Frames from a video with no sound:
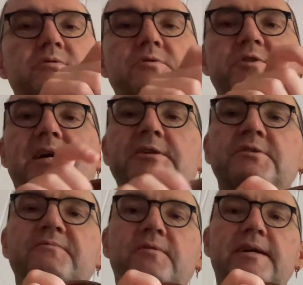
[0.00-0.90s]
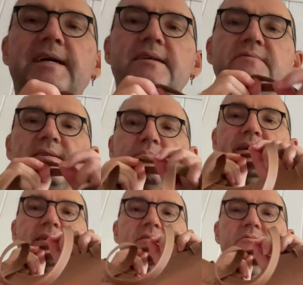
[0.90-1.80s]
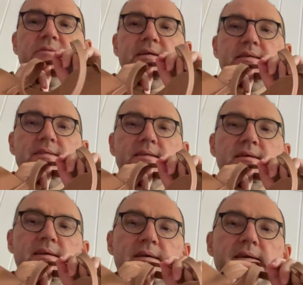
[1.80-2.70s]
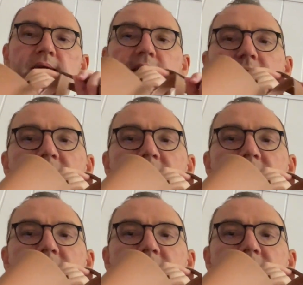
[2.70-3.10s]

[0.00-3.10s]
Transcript: charging for canvas bags today is